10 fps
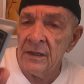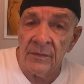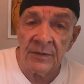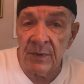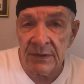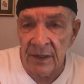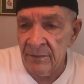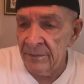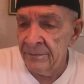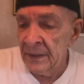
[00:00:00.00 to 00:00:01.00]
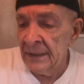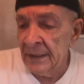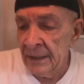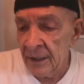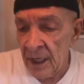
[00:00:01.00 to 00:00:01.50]
There must be some
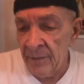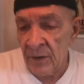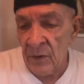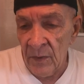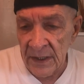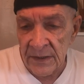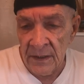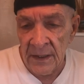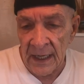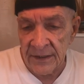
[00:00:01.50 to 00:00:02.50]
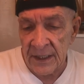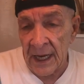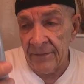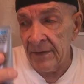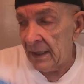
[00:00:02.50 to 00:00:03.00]
chemical reason that it's
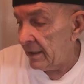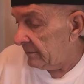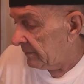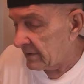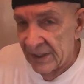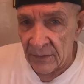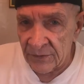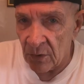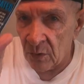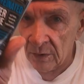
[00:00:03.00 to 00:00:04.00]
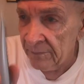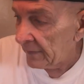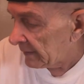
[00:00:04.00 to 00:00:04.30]
caffeinated. Sounds cool.